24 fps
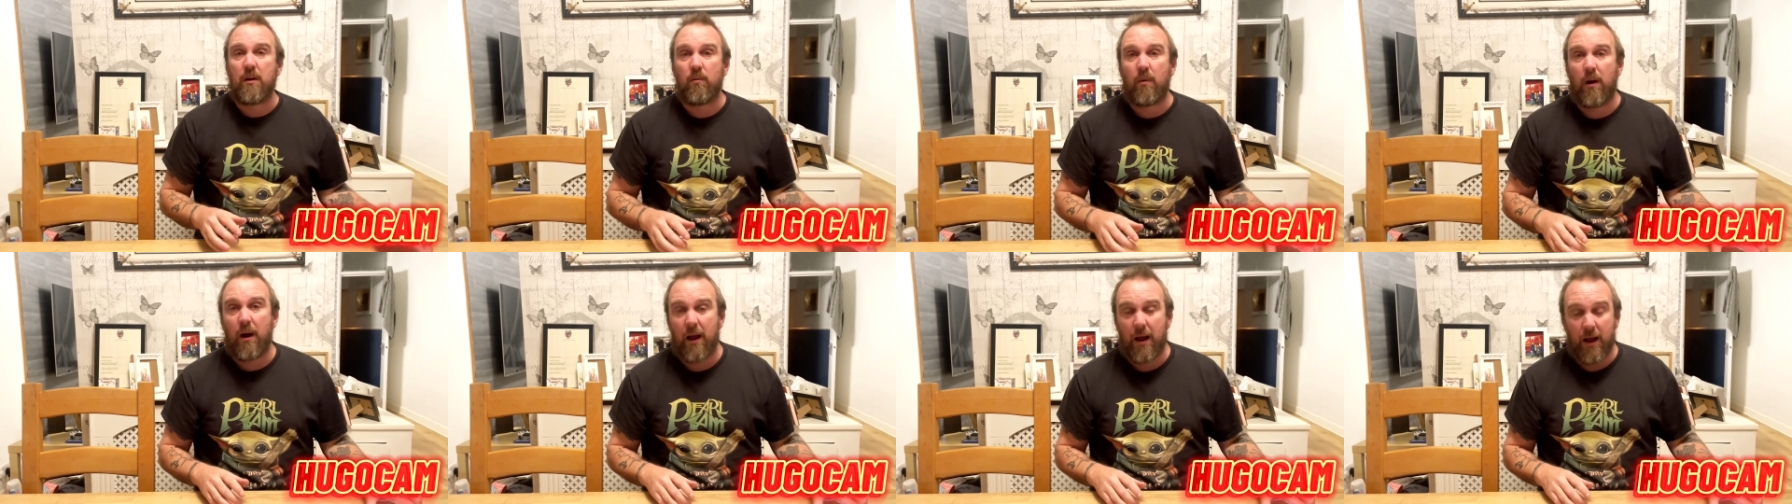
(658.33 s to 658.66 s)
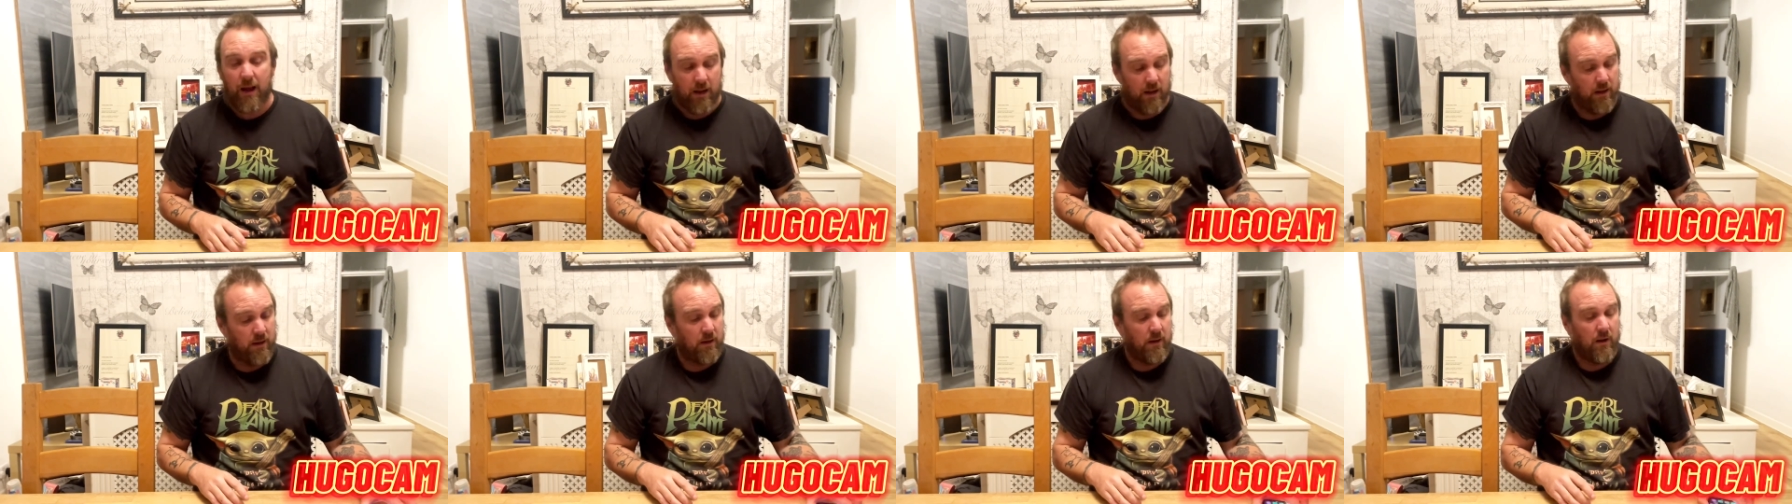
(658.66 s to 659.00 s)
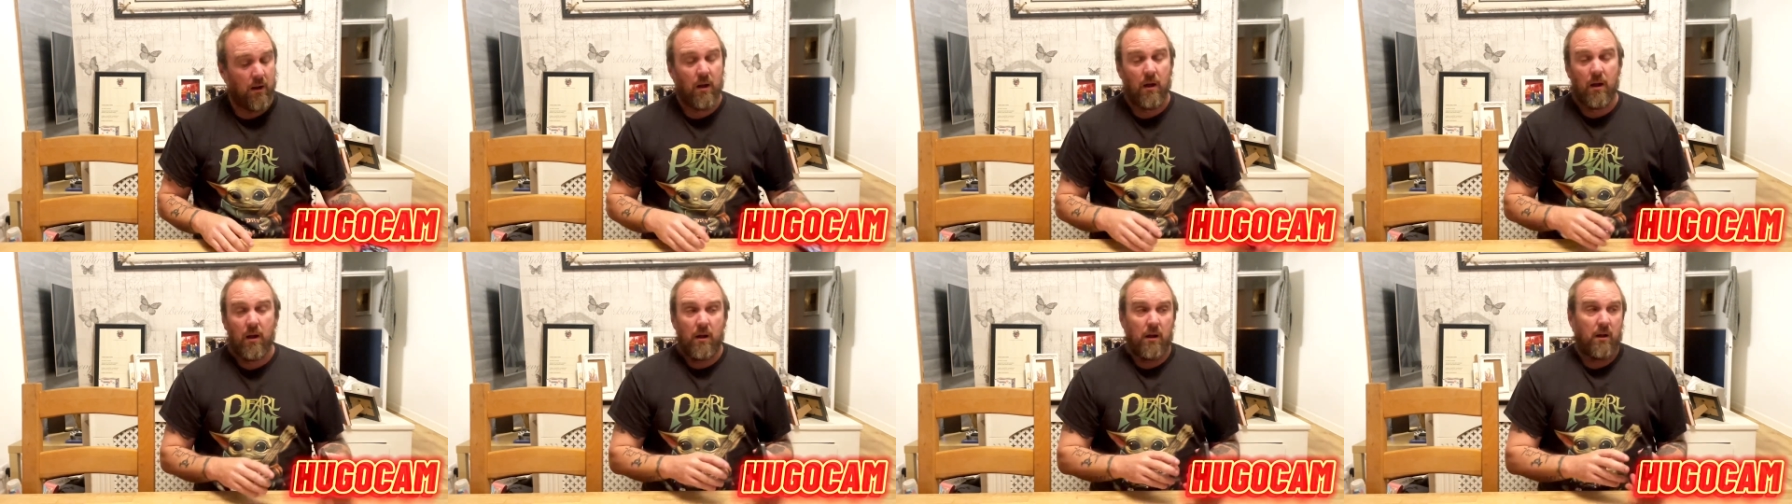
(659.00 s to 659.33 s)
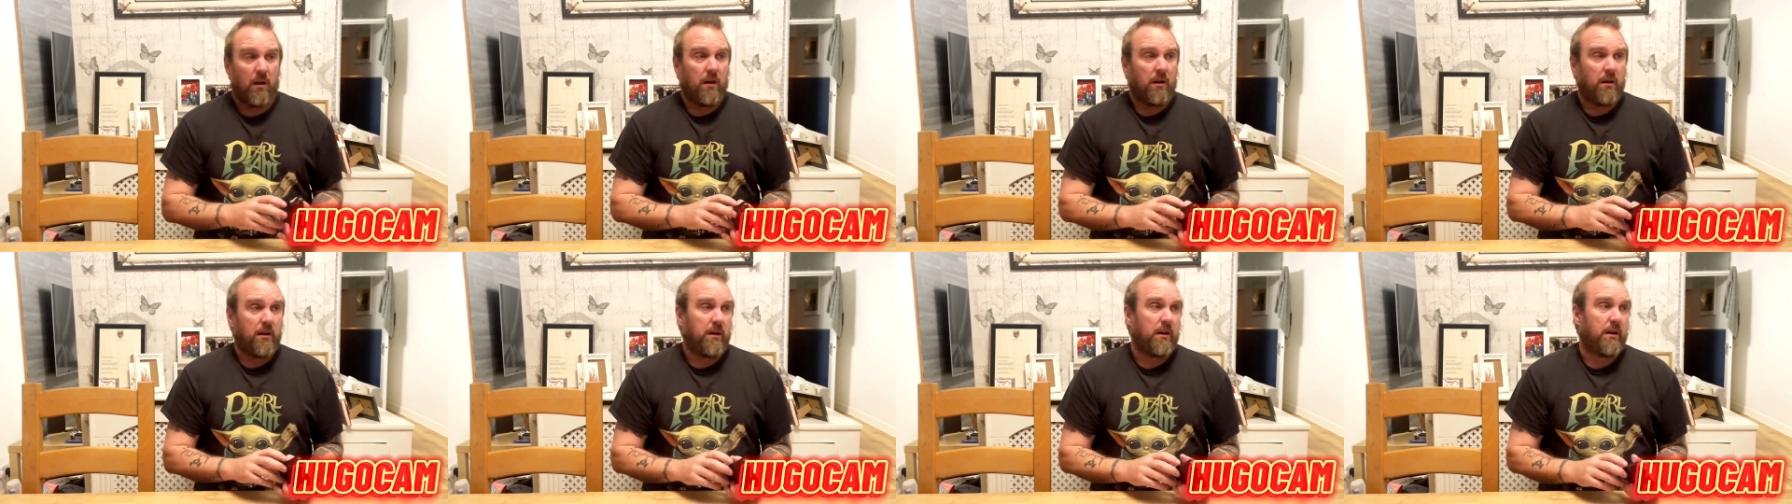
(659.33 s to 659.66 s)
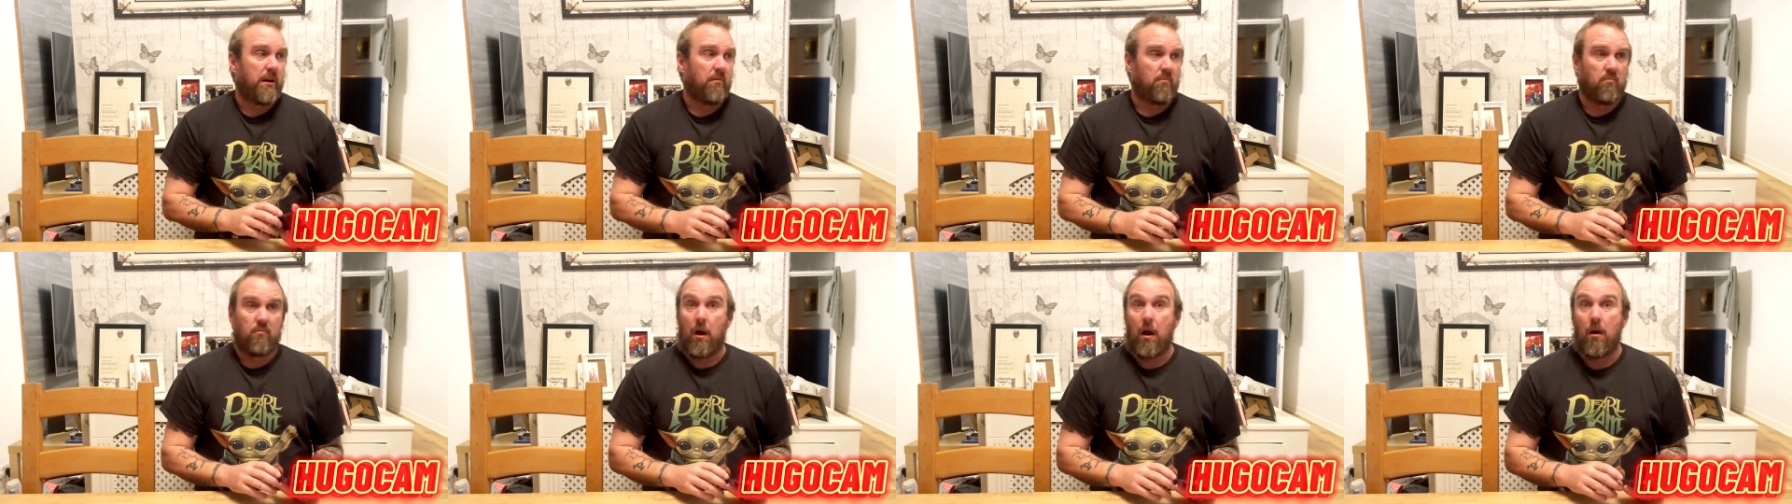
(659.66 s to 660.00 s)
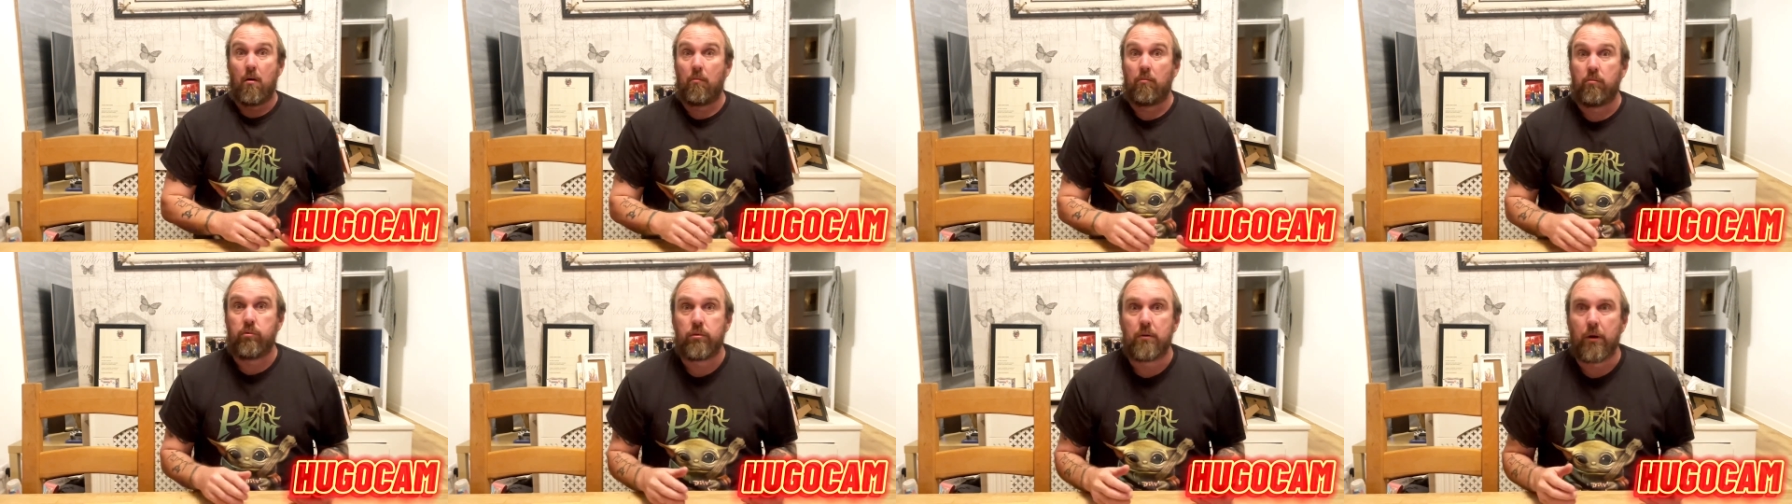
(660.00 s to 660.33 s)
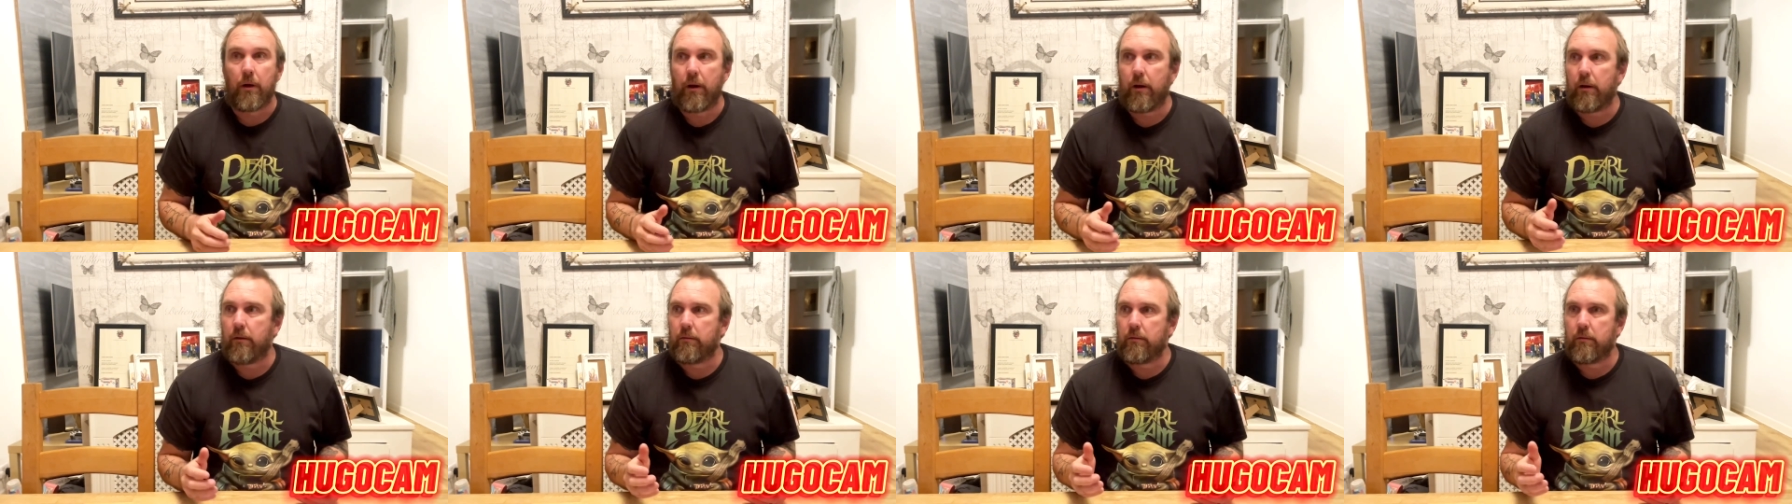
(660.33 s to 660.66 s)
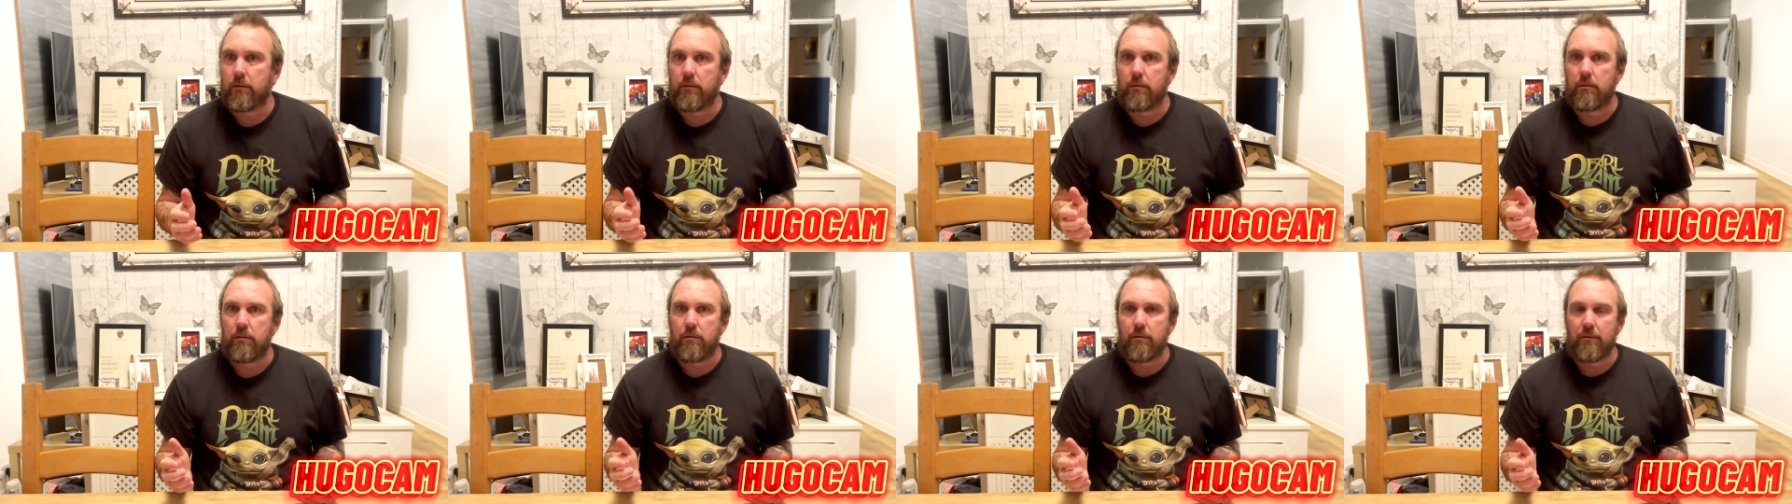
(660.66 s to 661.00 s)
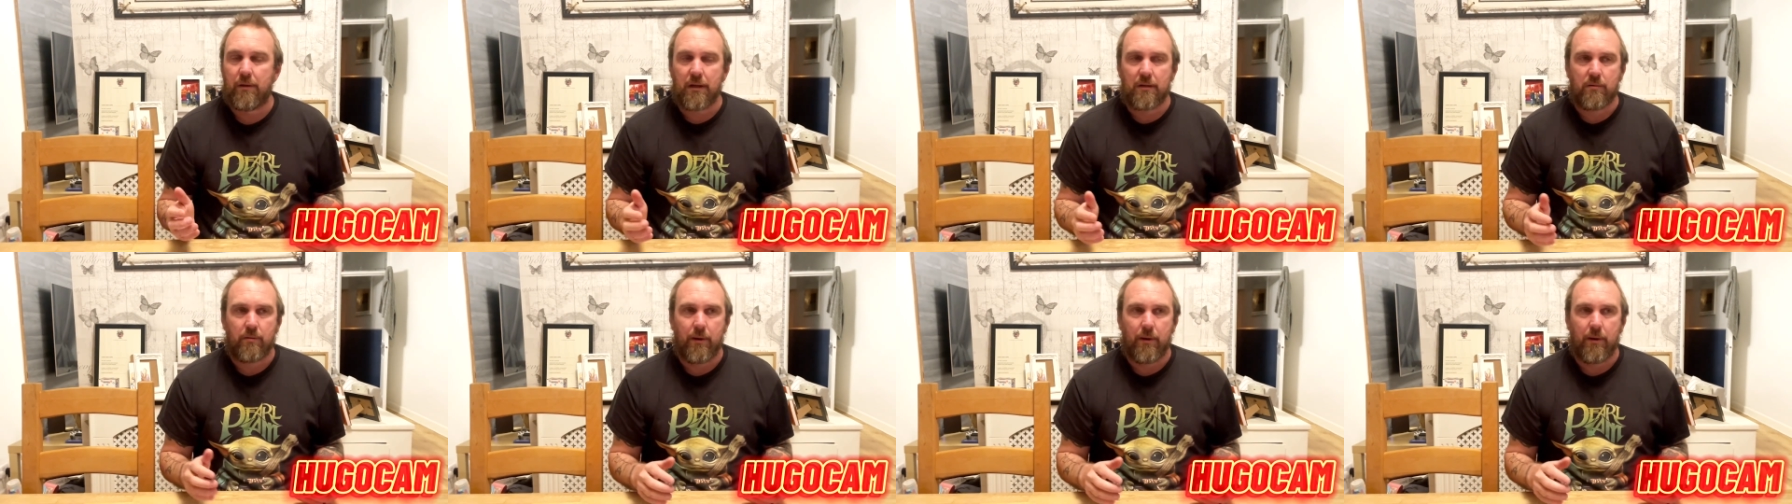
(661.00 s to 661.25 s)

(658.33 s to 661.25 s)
where, well, I don't know, that's